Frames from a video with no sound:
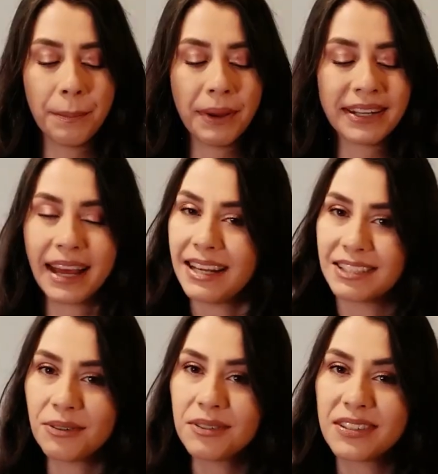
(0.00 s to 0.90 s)
But I
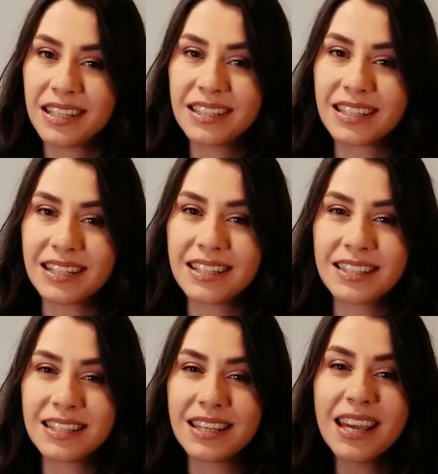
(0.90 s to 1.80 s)
don't think that this
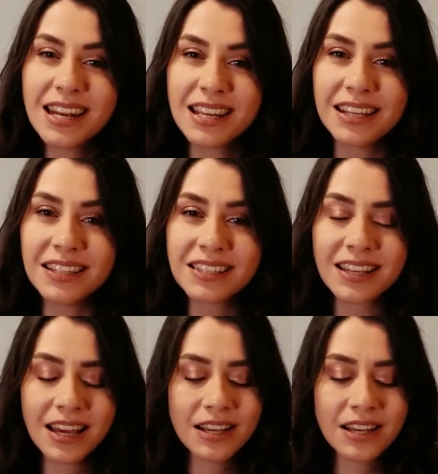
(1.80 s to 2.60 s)
is hideous.